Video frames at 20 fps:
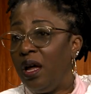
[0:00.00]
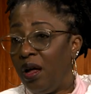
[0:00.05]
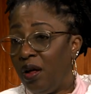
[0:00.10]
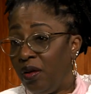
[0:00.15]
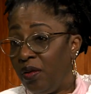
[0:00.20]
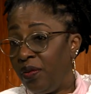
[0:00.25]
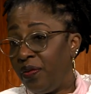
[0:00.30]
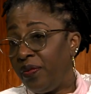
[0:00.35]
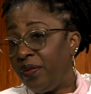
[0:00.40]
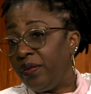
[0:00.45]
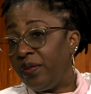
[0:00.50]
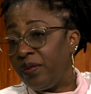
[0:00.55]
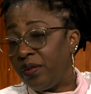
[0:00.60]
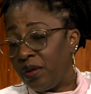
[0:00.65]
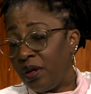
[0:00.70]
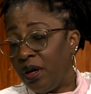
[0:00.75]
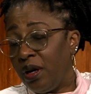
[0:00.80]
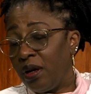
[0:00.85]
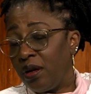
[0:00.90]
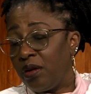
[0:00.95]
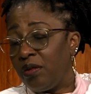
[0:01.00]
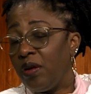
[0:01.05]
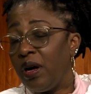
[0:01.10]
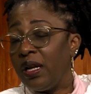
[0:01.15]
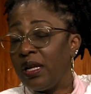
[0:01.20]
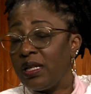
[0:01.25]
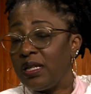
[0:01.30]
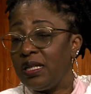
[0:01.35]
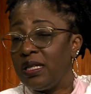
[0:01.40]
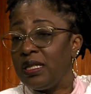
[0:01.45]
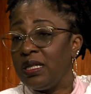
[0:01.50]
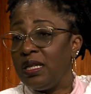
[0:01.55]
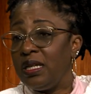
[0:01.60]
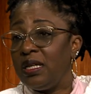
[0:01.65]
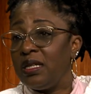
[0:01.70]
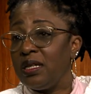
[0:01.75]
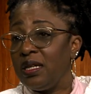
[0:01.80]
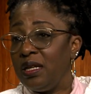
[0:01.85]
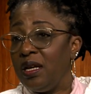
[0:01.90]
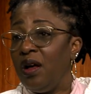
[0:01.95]
health uh, chronic
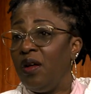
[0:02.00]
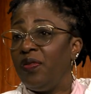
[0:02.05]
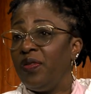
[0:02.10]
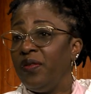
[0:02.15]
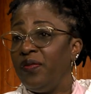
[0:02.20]
disease and health